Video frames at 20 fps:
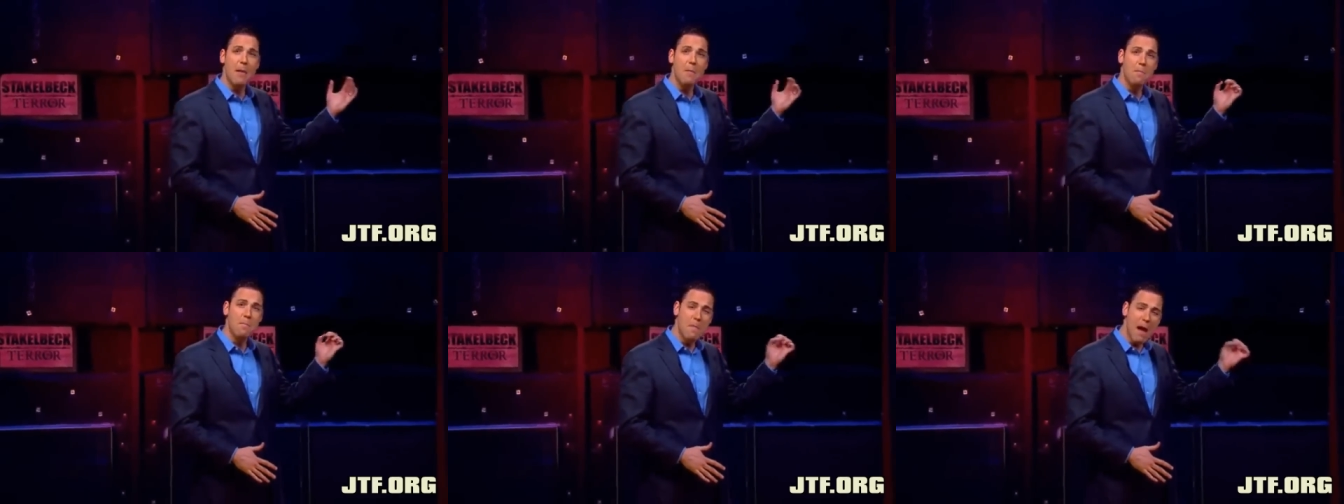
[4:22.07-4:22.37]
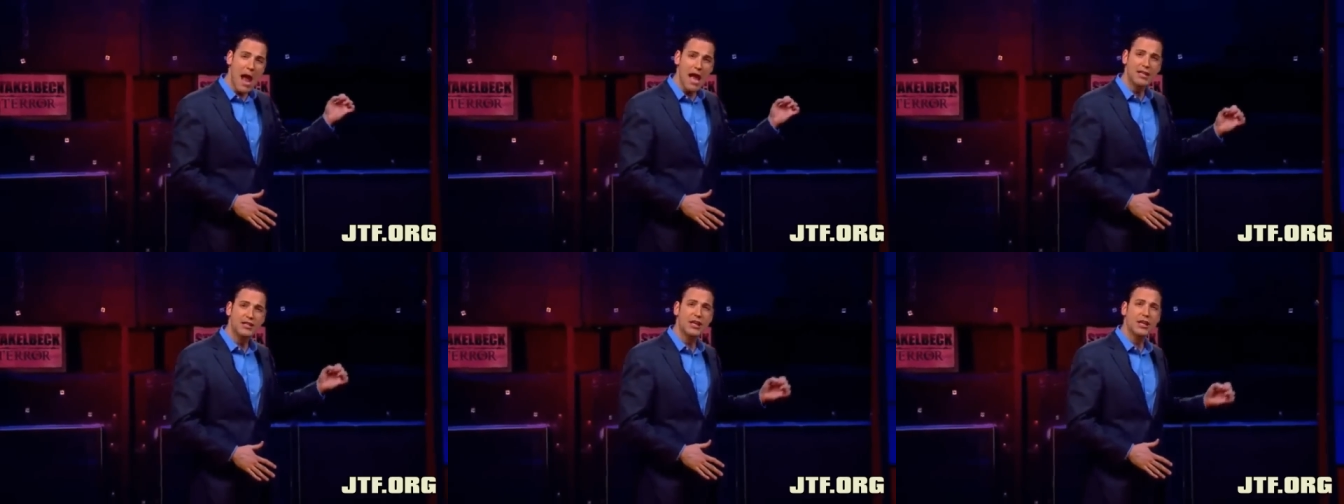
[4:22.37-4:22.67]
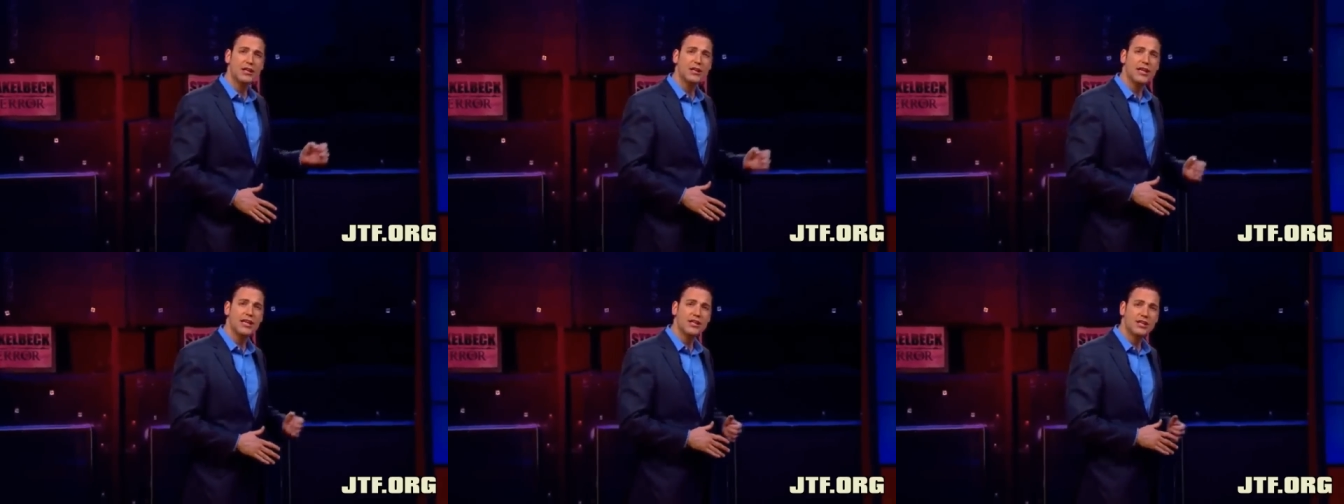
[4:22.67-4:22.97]

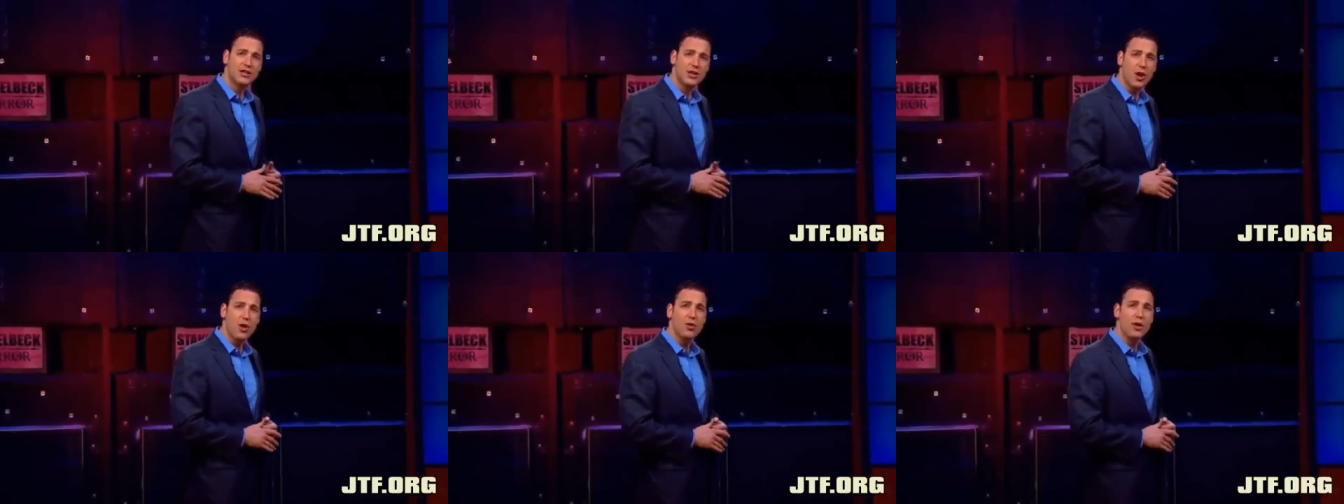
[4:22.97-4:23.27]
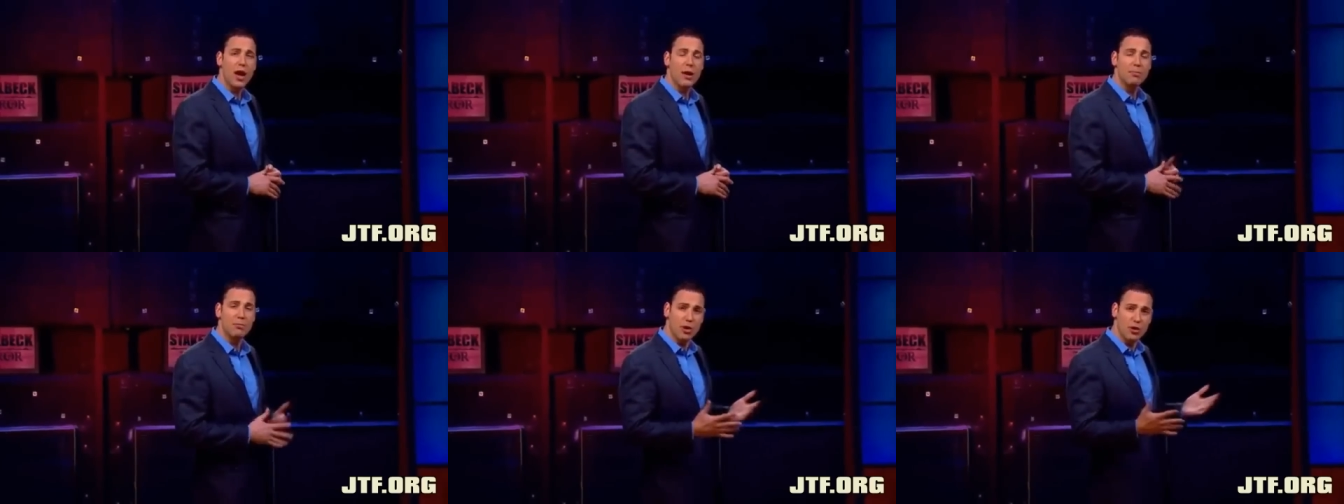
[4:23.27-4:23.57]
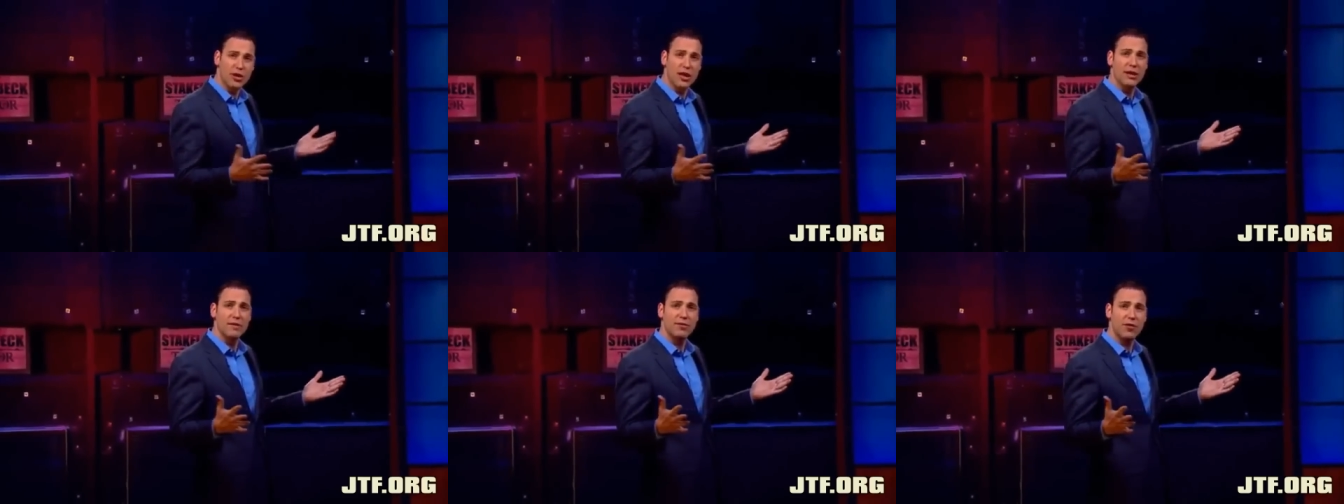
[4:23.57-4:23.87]
magically showed up
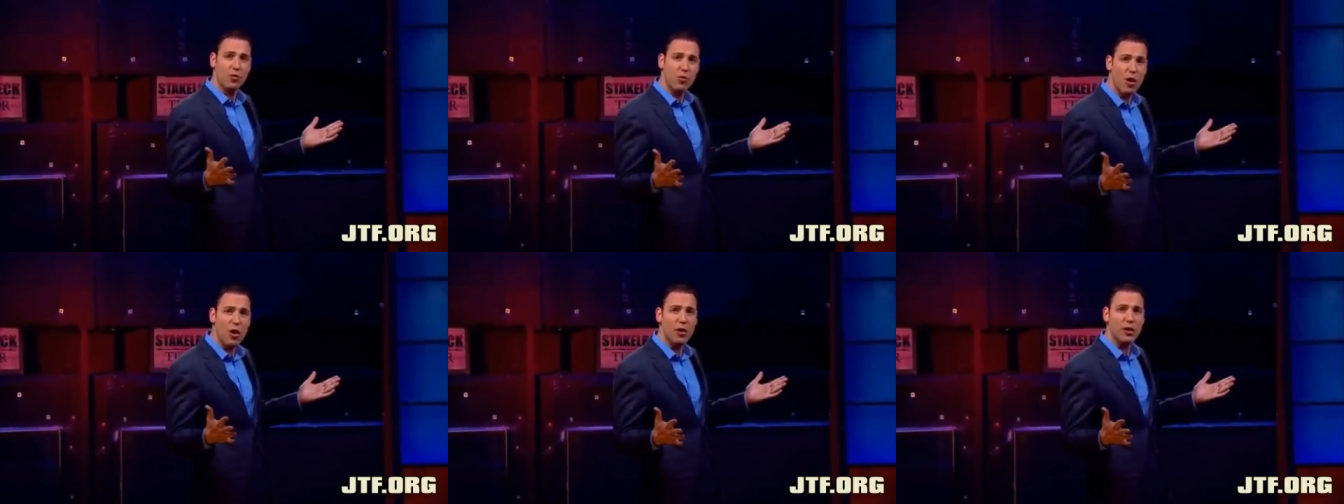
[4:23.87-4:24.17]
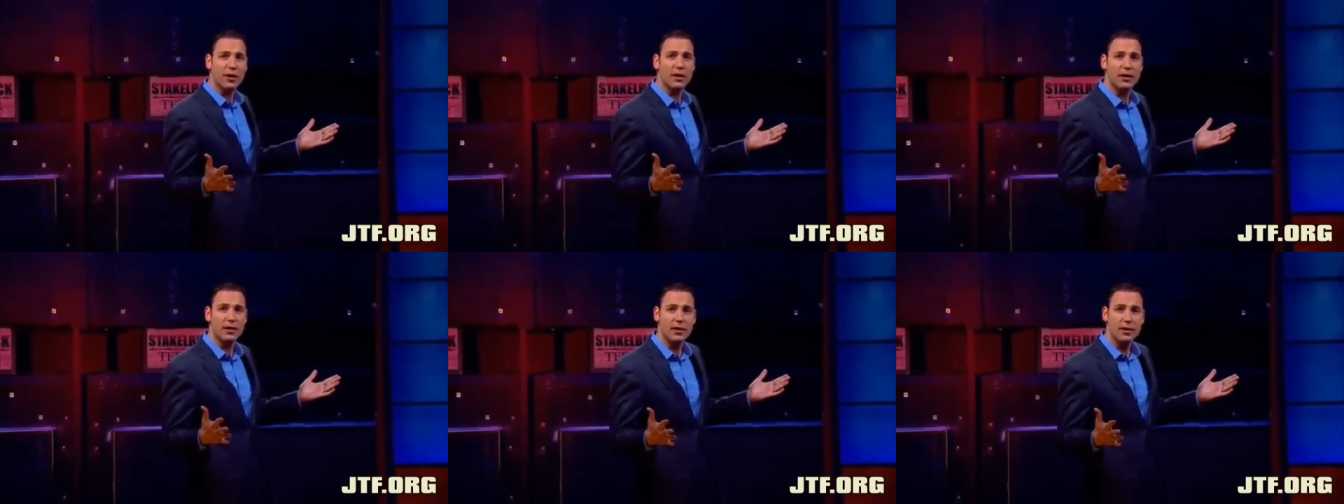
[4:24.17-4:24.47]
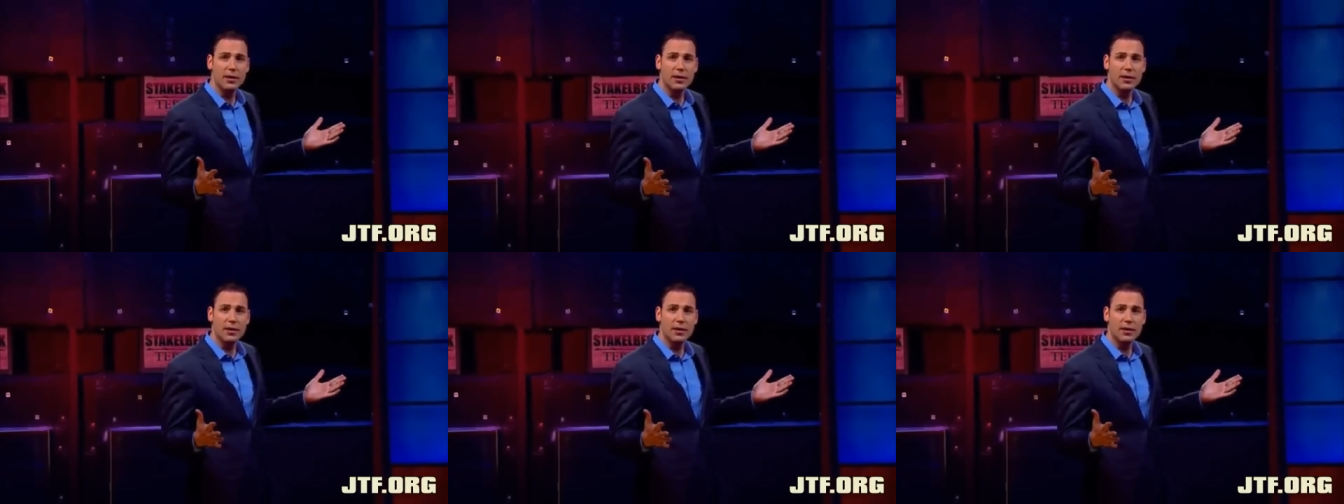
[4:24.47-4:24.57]
looking for work.